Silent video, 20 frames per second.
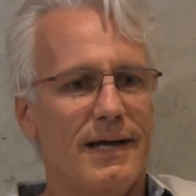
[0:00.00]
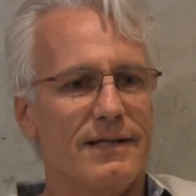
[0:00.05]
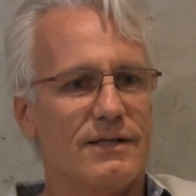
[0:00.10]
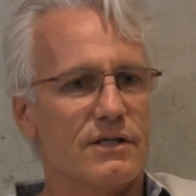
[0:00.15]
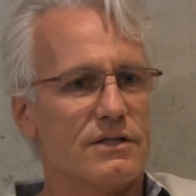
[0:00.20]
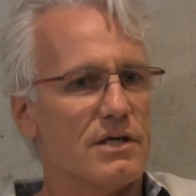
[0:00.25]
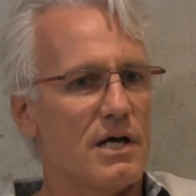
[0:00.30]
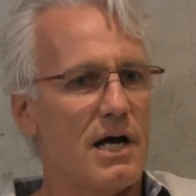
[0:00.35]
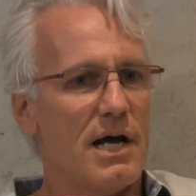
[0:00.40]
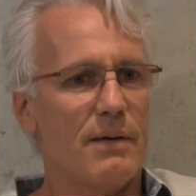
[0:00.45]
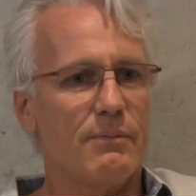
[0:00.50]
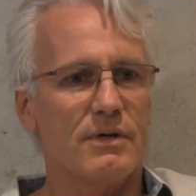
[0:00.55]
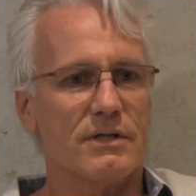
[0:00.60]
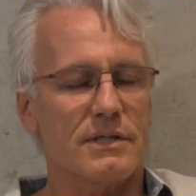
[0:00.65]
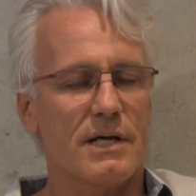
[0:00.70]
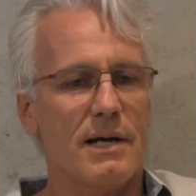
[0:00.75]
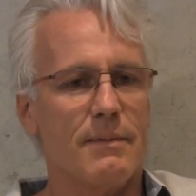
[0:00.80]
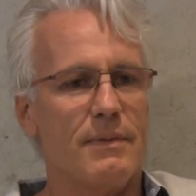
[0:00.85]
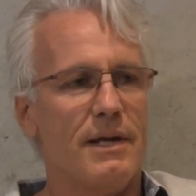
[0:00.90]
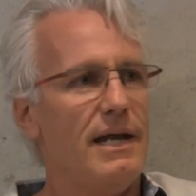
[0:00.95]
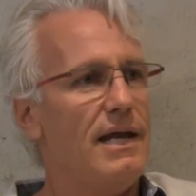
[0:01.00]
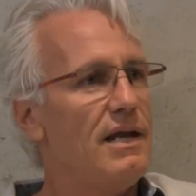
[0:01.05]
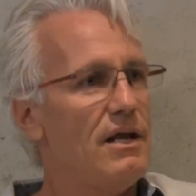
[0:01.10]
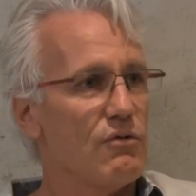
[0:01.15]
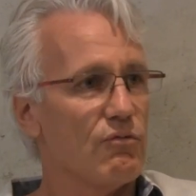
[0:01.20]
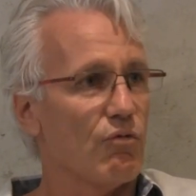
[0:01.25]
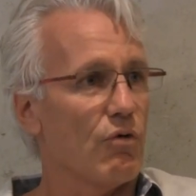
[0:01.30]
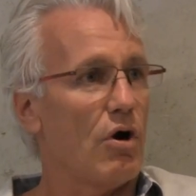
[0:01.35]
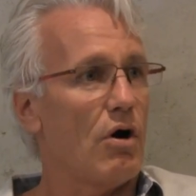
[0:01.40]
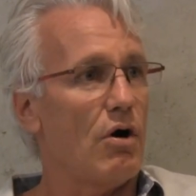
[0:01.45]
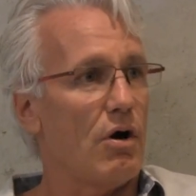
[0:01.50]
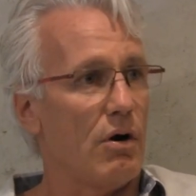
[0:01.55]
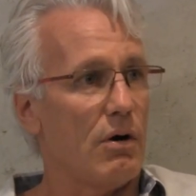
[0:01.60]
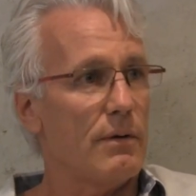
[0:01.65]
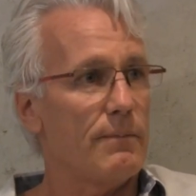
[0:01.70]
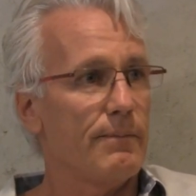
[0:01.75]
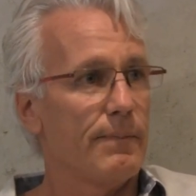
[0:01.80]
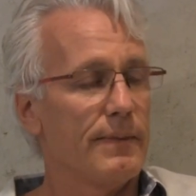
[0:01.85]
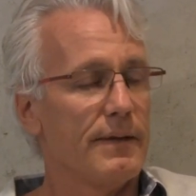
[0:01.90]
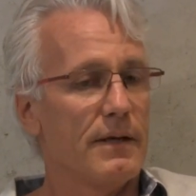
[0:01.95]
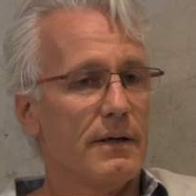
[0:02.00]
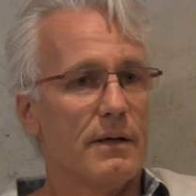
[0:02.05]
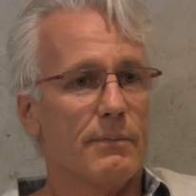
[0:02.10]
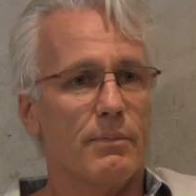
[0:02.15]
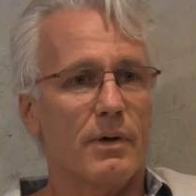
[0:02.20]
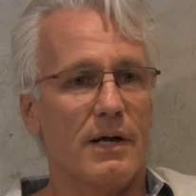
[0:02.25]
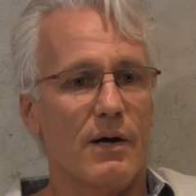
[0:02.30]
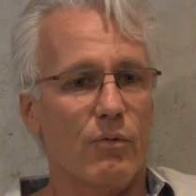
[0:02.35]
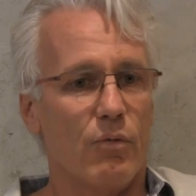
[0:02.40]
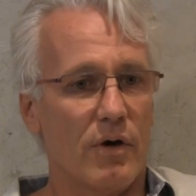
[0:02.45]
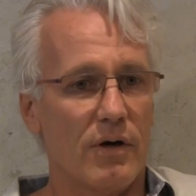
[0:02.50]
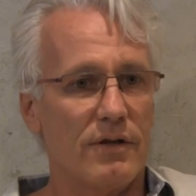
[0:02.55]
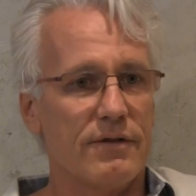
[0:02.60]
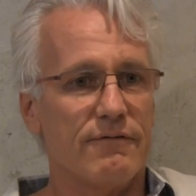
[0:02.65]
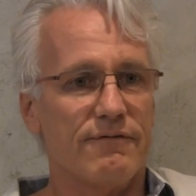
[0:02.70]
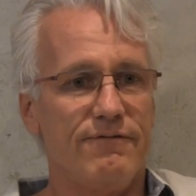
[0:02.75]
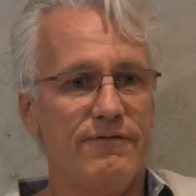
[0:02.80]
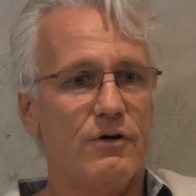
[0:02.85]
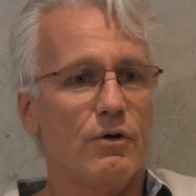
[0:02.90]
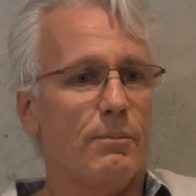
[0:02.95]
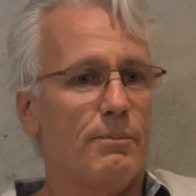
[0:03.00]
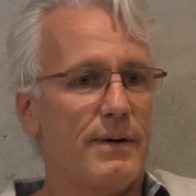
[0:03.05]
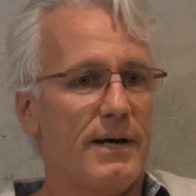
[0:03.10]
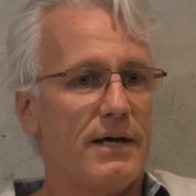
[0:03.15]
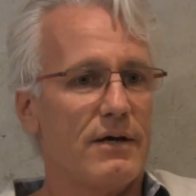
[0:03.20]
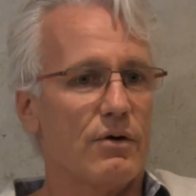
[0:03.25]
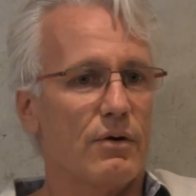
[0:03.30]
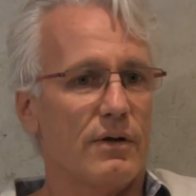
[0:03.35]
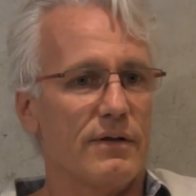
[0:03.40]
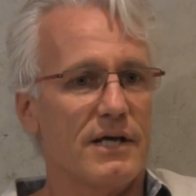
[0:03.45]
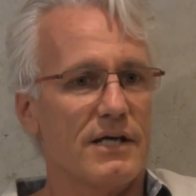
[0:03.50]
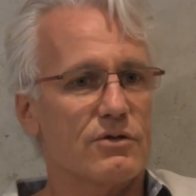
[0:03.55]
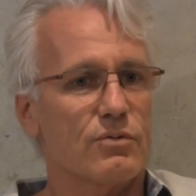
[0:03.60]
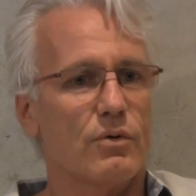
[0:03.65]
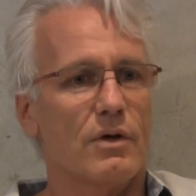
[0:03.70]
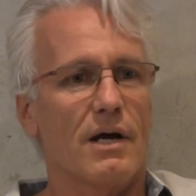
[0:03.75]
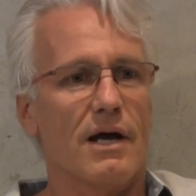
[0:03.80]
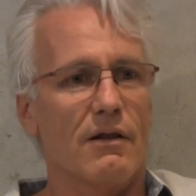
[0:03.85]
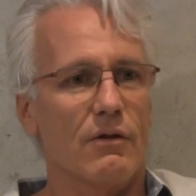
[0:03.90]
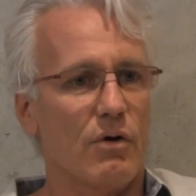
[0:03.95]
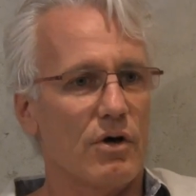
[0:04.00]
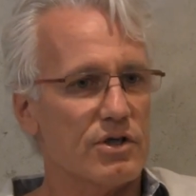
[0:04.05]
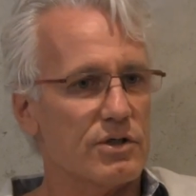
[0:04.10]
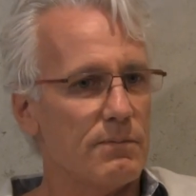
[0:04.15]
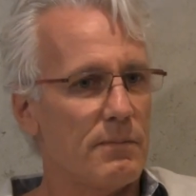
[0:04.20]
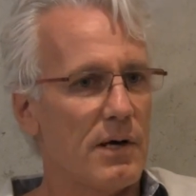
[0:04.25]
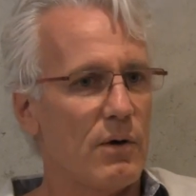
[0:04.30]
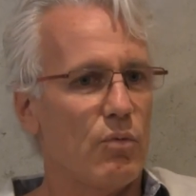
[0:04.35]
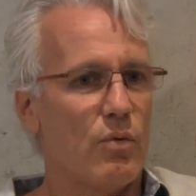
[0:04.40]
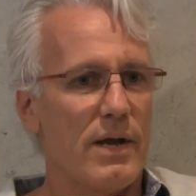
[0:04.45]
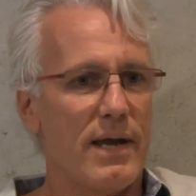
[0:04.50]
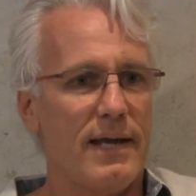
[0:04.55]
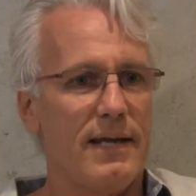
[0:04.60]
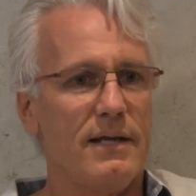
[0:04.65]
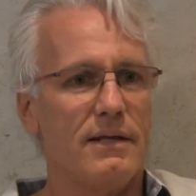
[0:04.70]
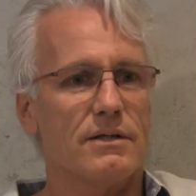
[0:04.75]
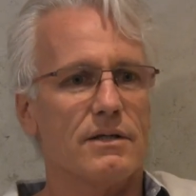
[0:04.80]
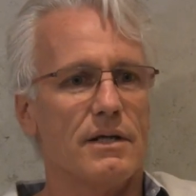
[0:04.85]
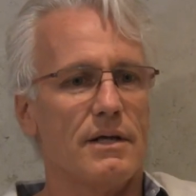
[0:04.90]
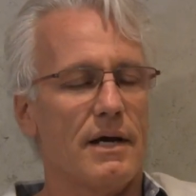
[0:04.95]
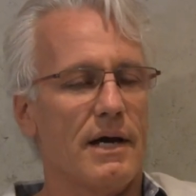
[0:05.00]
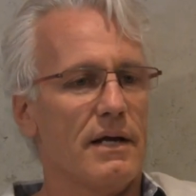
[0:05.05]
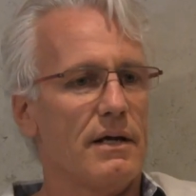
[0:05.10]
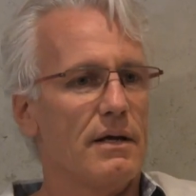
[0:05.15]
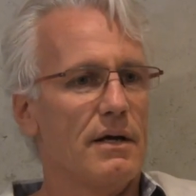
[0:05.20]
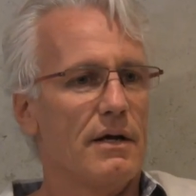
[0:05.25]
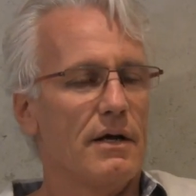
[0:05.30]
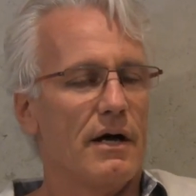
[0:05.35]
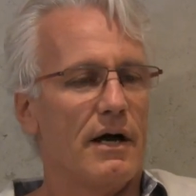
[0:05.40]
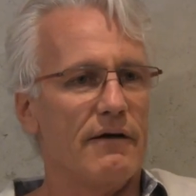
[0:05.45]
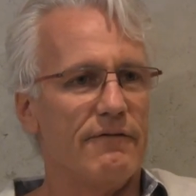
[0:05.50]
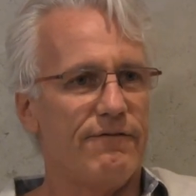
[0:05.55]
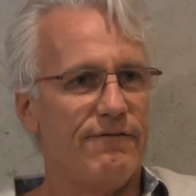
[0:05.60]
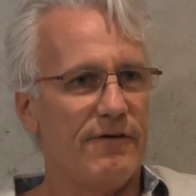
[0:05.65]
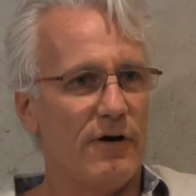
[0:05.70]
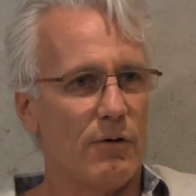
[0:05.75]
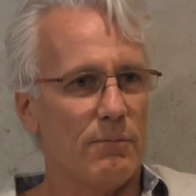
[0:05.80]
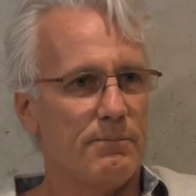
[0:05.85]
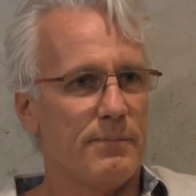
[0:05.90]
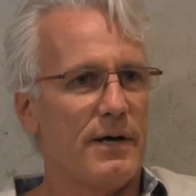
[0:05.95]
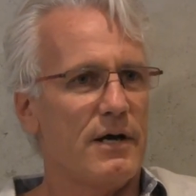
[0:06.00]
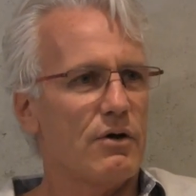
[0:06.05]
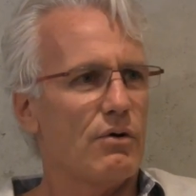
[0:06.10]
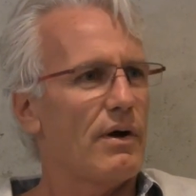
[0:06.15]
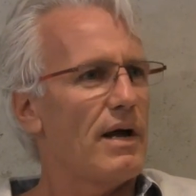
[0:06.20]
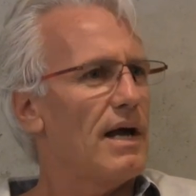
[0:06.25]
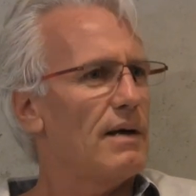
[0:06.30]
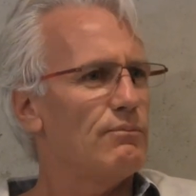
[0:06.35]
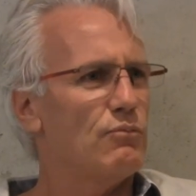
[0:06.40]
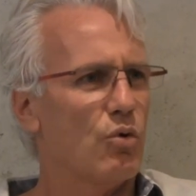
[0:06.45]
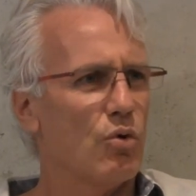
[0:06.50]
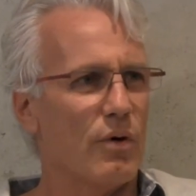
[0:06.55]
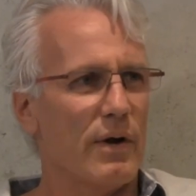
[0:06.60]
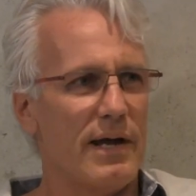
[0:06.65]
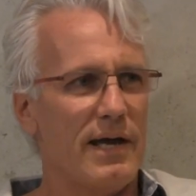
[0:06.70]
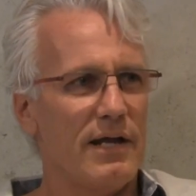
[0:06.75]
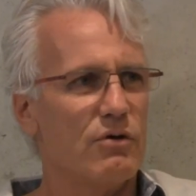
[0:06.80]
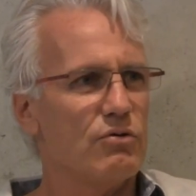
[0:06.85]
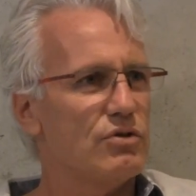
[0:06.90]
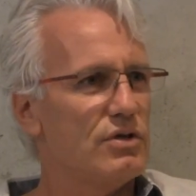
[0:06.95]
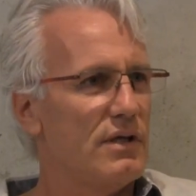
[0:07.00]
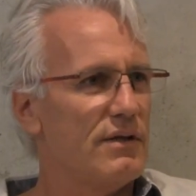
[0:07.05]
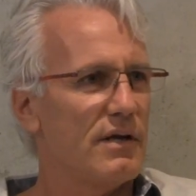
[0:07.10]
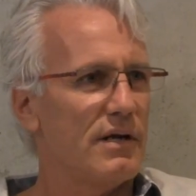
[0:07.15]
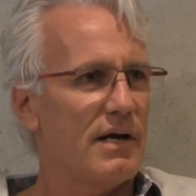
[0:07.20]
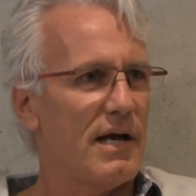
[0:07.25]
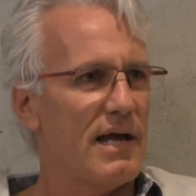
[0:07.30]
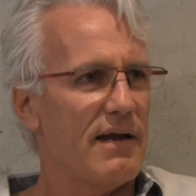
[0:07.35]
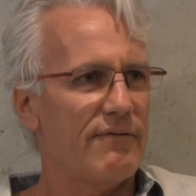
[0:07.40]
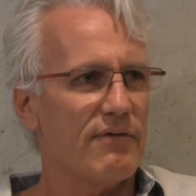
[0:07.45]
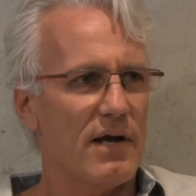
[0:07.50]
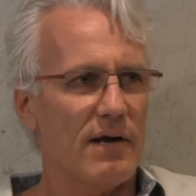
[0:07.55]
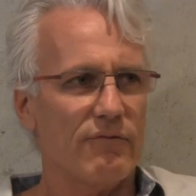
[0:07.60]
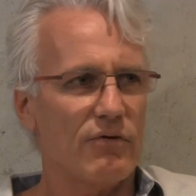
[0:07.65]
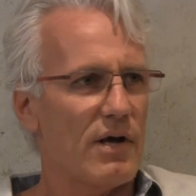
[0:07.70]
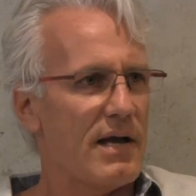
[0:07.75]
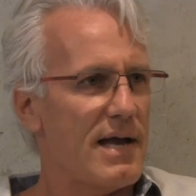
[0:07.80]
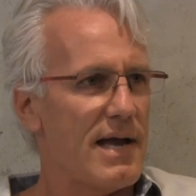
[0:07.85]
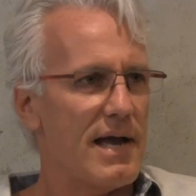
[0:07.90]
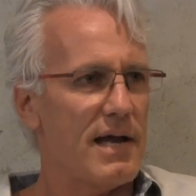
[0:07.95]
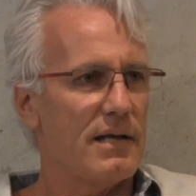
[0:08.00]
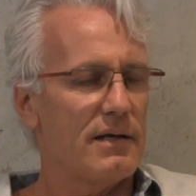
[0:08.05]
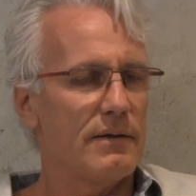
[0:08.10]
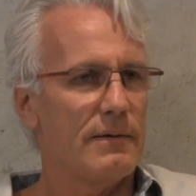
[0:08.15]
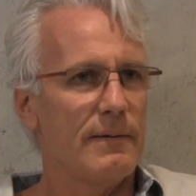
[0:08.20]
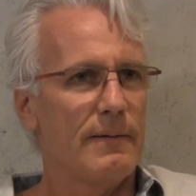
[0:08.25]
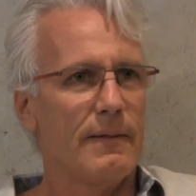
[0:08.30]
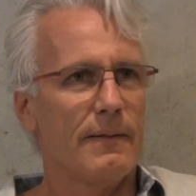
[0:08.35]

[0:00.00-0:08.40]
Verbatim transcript: at the time, as I'm eating raw, but I wanted to feel better. And that's when I lost my weight and I, I felt better. I had more energy than I ever, ever had.